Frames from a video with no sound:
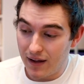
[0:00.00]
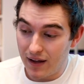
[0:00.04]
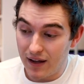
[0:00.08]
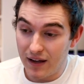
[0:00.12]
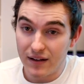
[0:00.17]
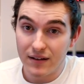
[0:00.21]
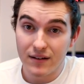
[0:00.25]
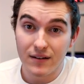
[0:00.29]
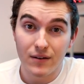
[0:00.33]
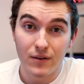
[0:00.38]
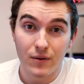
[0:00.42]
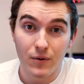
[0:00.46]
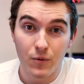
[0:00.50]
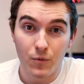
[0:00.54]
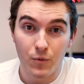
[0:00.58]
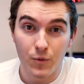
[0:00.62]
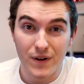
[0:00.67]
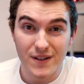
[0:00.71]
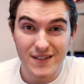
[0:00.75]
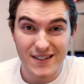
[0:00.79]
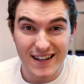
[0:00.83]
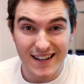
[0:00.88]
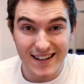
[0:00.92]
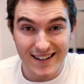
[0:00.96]
It
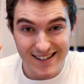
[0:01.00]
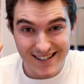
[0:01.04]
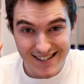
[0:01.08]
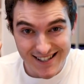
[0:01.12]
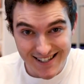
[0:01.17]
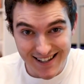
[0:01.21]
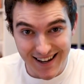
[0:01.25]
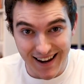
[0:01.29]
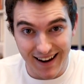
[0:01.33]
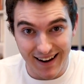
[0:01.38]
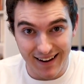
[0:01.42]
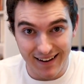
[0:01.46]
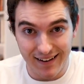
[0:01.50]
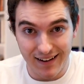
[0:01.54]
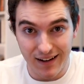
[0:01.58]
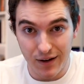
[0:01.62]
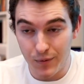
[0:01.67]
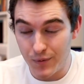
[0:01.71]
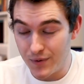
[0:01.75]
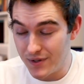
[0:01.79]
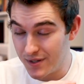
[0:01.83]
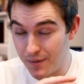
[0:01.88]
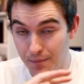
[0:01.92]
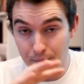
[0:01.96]
was insane.
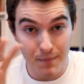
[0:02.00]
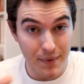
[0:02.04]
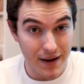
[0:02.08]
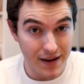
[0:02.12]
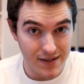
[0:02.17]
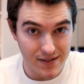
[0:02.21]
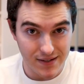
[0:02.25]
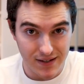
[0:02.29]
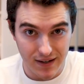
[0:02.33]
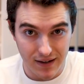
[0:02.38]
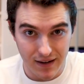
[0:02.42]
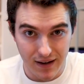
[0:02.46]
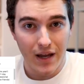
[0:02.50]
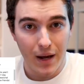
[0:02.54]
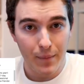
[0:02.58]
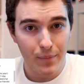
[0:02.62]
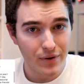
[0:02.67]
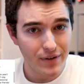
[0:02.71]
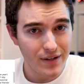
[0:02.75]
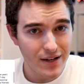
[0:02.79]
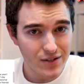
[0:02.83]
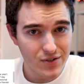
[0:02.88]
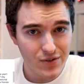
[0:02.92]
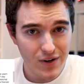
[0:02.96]
It was amazing. I
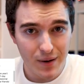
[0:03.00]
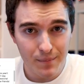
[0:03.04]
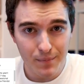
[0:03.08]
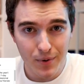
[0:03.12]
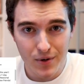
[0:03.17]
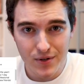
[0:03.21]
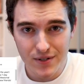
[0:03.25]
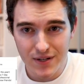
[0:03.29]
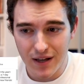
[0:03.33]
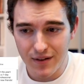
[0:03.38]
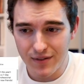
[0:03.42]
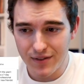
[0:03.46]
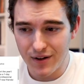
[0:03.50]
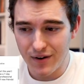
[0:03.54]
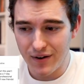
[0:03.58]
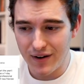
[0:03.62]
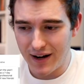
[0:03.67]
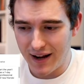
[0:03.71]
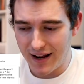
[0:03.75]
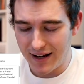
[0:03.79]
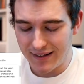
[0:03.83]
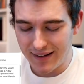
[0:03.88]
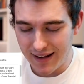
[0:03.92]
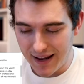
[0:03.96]
put an Instagram post out there
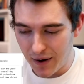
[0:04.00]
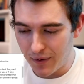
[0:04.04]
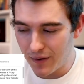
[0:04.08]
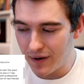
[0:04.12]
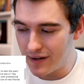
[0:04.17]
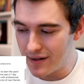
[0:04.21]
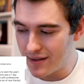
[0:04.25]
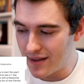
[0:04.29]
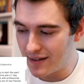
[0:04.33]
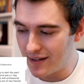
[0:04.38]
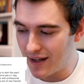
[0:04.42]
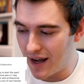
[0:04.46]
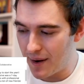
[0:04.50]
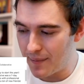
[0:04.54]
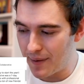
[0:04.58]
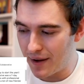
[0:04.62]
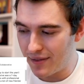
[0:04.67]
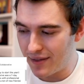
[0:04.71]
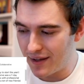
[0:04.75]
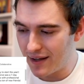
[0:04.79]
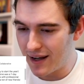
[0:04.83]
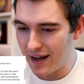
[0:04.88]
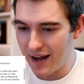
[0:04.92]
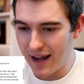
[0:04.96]
and I had counted at the time. I
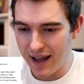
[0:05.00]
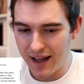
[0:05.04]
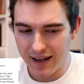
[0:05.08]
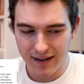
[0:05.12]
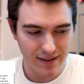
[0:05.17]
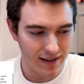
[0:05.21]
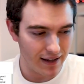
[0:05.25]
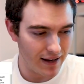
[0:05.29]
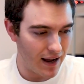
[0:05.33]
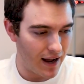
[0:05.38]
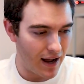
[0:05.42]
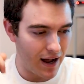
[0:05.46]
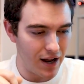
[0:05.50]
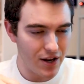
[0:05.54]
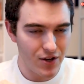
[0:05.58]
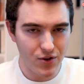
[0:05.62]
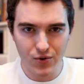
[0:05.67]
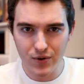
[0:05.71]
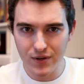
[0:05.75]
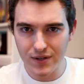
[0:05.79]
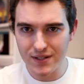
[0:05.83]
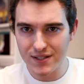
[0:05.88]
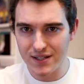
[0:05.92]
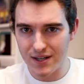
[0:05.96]
think I had like
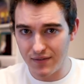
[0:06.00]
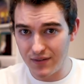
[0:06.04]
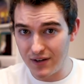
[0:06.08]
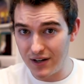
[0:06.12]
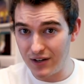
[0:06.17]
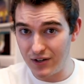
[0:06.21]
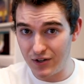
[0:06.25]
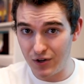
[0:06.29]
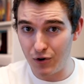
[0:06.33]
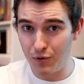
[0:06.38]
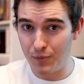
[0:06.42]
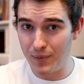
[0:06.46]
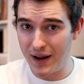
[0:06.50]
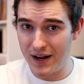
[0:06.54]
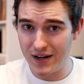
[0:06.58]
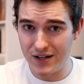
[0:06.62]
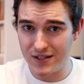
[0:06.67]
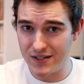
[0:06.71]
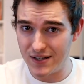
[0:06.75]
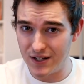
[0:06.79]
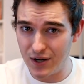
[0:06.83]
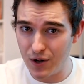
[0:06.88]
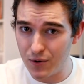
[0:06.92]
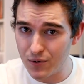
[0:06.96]
172
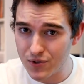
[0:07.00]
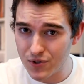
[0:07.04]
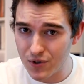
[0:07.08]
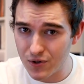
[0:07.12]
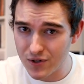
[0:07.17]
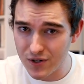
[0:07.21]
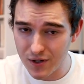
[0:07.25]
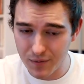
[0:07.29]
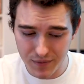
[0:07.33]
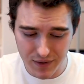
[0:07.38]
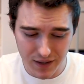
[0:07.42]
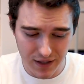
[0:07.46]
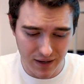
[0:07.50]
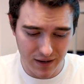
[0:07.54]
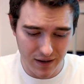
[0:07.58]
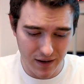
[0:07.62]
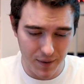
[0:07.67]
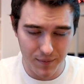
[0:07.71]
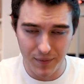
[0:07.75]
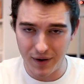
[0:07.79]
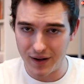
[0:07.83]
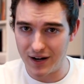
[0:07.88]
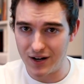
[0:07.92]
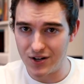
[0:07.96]
pages of notes or something.
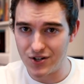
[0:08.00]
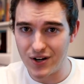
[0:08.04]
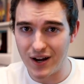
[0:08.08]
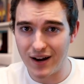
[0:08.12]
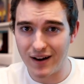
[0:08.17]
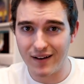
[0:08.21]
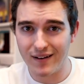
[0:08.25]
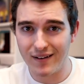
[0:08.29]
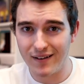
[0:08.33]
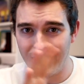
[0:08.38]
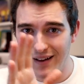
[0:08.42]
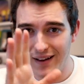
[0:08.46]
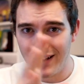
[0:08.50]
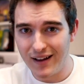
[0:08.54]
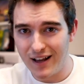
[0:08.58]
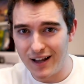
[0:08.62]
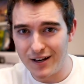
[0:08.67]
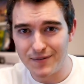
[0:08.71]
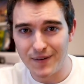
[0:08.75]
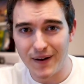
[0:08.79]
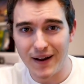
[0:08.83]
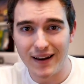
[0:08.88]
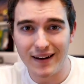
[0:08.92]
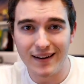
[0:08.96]
I'm not gonna check,
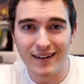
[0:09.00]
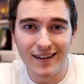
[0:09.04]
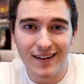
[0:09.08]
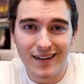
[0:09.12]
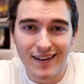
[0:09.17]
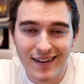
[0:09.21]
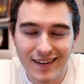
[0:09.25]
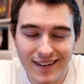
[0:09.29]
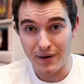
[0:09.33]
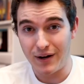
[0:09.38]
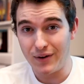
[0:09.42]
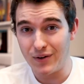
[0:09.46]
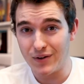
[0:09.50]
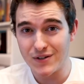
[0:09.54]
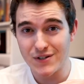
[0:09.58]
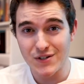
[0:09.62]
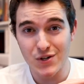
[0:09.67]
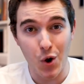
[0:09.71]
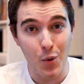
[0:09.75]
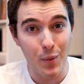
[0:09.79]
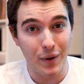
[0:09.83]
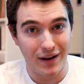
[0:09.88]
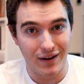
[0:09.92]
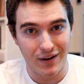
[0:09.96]
it's fine. But I took
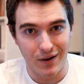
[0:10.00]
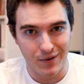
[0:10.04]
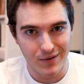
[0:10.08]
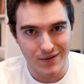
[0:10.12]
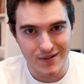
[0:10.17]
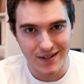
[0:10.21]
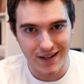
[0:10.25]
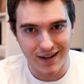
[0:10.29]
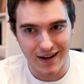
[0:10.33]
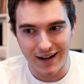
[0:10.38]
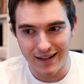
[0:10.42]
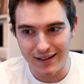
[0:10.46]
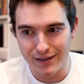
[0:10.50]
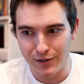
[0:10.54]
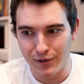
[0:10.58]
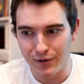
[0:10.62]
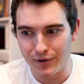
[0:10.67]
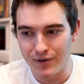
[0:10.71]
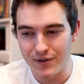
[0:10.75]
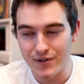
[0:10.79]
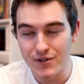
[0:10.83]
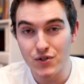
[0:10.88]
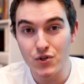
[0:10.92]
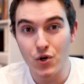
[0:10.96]
so many notes. Like I
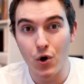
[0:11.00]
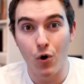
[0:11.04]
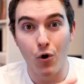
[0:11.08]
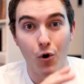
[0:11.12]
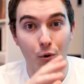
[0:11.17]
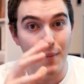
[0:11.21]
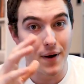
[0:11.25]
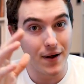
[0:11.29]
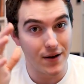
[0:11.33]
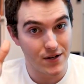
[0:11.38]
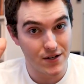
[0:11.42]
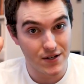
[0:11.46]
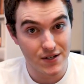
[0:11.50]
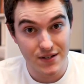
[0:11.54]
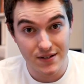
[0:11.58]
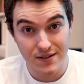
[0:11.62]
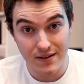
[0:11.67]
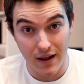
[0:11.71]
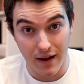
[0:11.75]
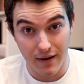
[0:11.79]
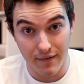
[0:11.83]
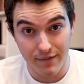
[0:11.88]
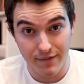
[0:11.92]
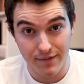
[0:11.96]
learned so much
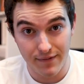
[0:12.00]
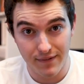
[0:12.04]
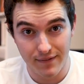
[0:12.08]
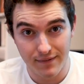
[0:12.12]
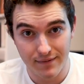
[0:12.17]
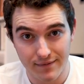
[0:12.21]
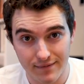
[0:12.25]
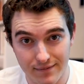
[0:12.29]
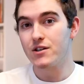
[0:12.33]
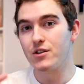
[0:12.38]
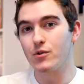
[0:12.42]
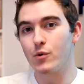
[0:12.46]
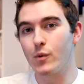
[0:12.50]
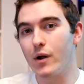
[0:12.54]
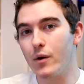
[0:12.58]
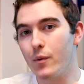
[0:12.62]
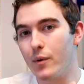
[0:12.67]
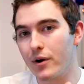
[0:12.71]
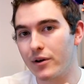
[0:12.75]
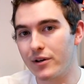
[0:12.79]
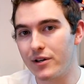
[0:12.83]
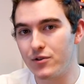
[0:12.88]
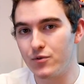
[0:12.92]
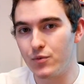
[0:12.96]
stuff. So the way it
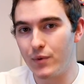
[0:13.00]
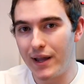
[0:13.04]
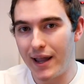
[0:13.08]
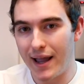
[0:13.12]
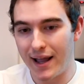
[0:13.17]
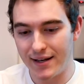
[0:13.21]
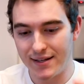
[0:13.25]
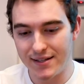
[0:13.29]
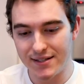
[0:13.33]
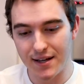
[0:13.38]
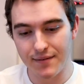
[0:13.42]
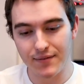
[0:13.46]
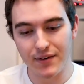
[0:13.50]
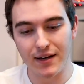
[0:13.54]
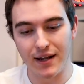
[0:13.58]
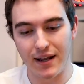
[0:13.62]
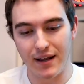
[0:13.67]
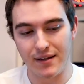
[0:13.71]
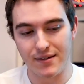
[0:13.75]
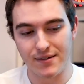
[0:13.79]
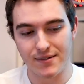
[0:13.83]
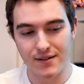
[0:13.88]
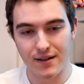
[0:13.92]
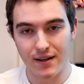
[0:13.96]
worked is we had 7
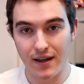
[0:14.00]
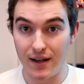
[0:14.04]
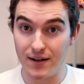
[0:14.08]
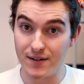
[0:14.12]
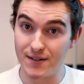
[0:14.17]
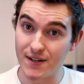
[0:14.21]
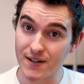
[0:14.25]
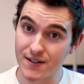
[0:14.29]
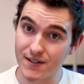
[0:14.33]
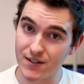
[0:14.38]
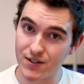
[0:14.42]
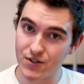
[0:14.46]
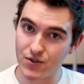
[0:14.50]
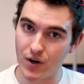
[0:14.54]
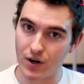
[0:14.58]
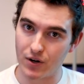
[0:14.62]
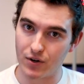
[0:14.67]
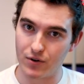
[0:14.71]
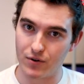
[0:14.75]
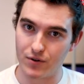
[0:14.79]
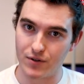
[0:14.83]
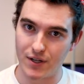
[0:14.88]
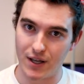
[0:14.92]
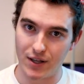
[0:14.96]
days and 6
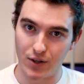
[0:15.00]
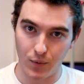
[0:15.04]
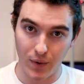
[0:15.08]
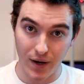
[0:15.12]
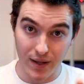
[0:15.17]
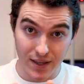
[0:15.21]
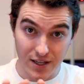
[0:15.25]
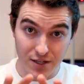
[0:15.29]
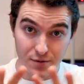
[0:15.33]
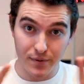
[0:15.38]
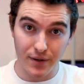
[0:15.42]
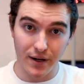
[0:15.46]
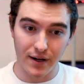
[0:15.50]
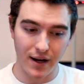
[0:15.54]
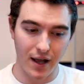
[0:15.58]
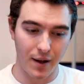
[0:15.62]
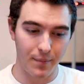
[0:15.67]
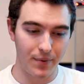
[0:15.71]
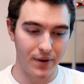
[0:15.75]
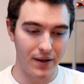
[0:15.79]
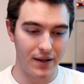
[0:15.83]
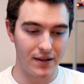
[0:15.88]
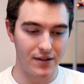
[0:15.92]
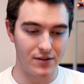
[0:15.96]
instructors. And the way they split it
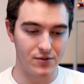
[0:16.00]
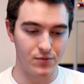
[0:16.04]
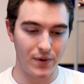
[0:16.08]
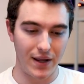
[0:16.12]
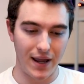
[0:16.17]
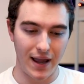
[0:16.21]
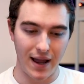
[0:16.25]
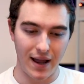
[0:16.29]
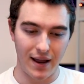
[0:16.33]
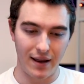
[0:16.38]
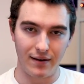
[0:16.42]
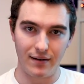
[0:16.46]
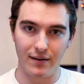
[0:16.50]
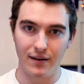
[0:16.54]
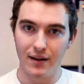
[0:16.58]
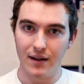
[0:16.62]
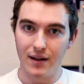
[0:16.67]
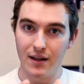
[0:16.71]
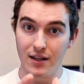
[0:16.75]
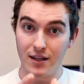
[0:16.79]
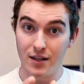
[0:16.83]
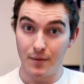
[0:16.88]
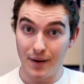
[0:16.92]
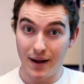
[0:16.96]
up is we had
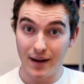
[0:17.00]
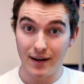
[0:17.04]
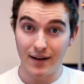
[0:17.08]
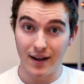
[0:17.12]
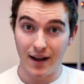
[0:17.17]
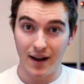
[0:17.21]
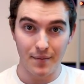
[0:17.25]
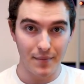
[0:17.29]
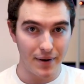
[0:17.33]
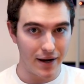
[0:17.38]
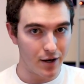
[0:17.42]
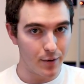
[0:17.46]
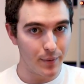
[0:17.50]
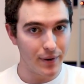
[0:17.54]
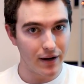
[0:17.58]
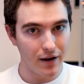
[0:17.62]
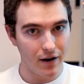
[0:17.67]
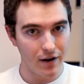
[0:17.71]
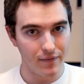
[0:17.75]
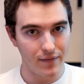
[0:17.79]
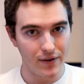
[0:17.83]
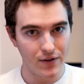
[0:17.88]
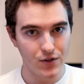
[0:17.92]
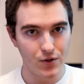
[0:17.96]
the main guy, Michael
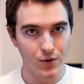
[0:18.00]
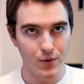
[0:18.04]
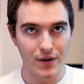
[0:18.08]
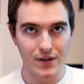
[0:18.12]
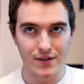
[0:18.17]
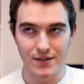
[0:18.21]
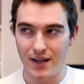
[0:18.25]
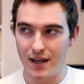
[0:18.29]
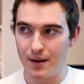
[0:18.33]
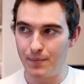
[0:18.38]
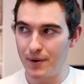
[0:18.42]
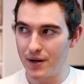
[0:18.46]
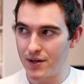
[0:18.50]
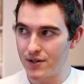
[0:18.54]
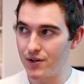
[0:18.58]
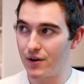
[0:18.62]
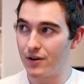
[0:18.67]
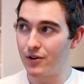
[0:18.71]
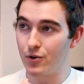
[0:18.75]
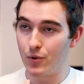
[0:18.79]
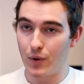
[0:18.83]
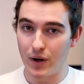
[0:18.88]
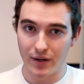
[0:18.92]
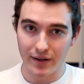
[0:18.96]
Makarevich, who is a
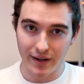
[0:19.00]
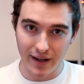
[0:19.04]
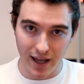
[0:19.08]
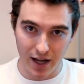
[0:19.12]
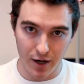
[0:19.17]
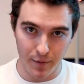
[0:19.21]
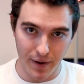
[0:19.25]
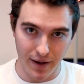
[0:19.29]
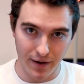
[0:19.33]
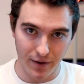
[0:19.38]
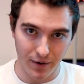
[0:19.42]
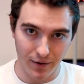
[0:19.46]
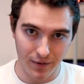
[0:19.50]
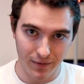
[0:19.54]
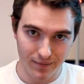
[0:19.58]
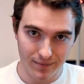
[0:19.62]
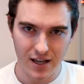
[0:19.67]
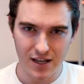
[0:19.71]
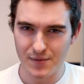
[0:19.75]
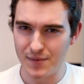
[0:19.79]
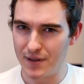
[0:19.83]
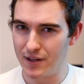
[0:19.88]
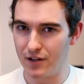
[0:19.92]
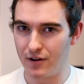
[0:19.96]
Pixar directing animator.
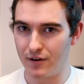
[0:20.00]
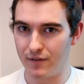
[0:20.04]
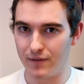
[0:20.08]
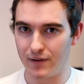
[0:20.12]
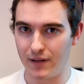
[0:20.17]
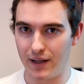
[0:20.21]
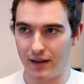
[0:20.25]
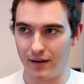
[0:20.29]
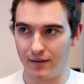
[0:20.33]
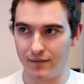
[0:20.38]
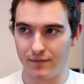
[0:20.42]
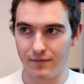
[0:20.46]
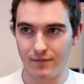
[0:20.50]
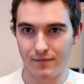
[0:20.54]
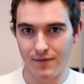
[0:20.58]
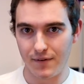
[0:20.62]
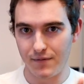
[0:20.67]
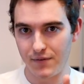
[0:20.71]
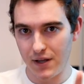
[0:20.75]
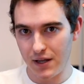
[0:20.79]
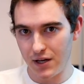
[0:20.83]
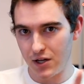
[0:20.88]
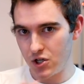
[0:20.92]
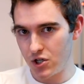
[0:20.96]
He's been there for like
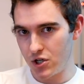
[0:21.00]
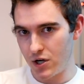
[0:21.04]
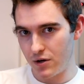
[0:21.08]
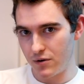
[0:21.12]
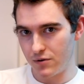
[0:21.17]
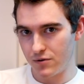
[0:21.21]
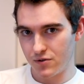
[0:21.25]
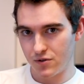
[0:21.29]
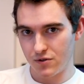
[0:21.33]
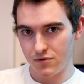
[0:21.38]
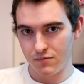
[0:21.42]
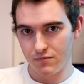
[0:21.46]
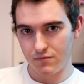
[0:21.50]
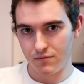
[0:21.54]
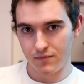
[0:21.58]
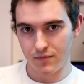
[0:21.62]
15-ish years.